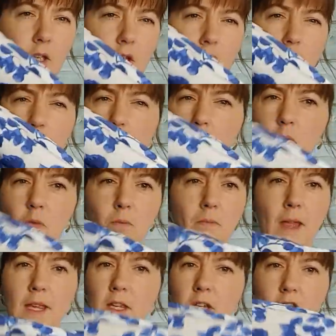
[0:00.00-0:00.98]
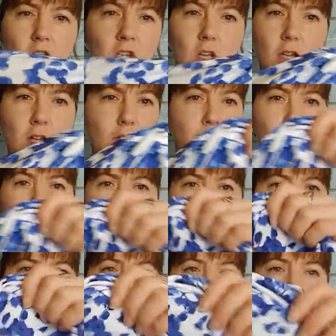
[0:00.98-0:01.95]
You wouldn't make a shirt from
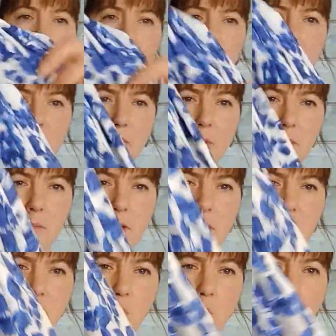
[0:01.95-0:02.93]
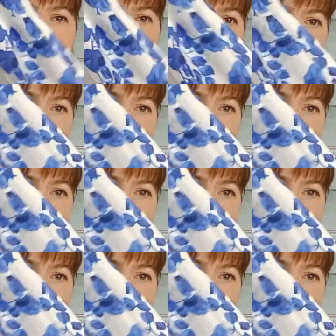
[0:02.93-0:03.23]
this, it would be way